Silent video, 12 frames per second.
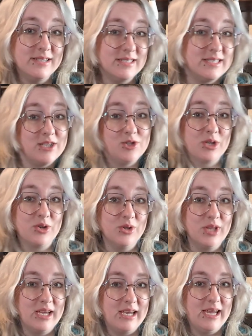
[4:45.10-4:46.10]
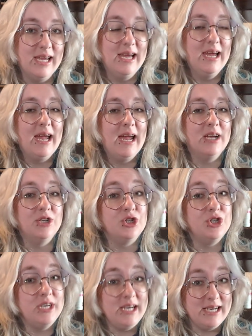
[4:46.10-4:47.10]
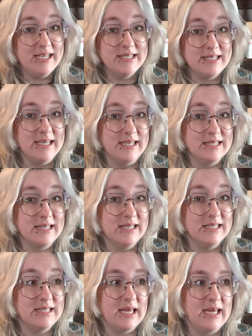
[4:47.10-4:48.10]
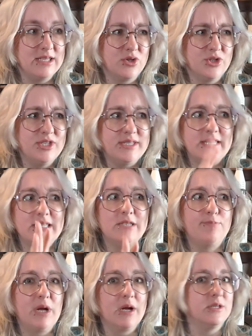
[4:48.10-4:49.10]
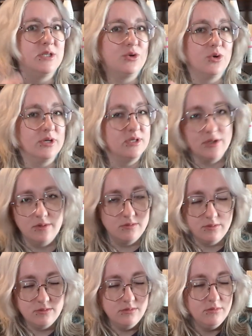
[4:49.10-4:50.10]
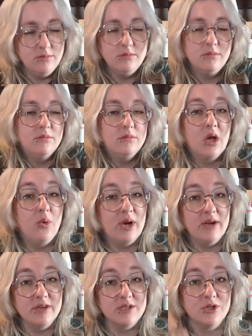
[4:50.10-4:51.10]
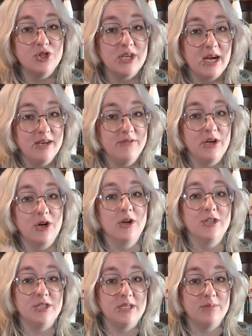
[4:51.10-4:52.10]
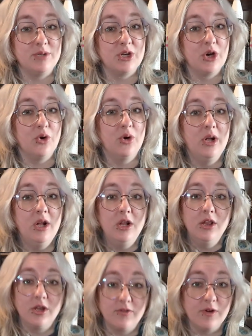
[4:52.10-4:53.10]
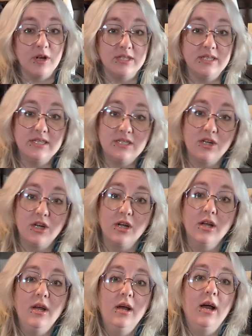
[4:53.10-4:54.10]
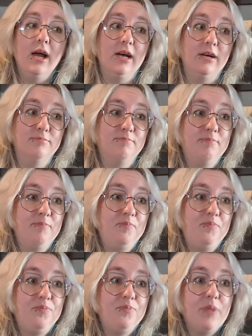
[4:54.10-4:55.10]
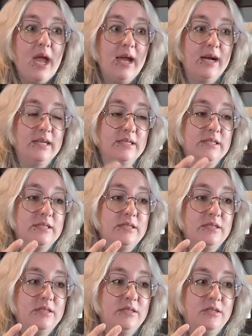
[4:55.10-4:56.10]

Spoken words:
eccentric old lady, and she sees these things, or she sees spirits and auras and whatever. So she kind of encourages him to go look for his sister, and